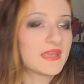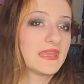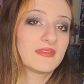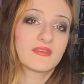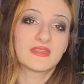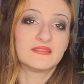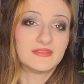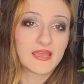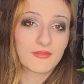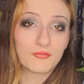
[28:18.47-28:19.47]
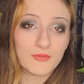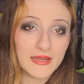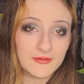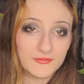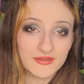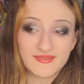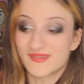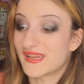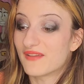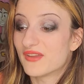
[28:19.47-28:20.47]
handling death well
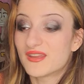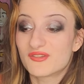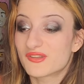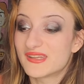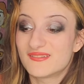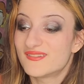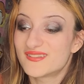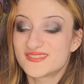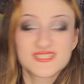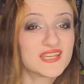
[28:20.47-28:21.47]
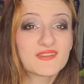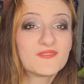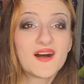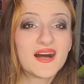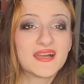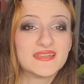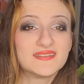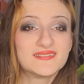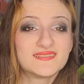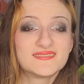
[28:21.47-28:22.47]
recently. I've handled it just
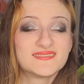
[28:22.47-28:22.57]
fine